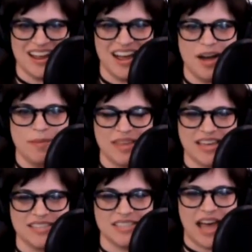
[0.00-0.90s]
um,
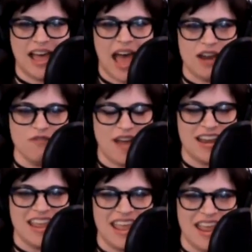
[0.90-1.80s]
because I don't
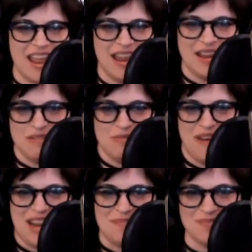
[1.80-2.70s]
find any of them
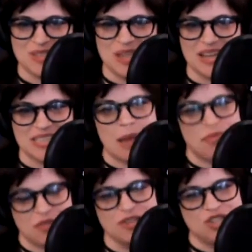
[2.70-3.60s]
funny, except
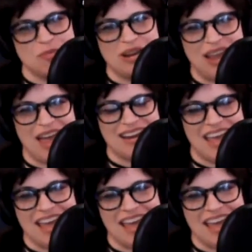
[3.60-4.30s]
for the German line.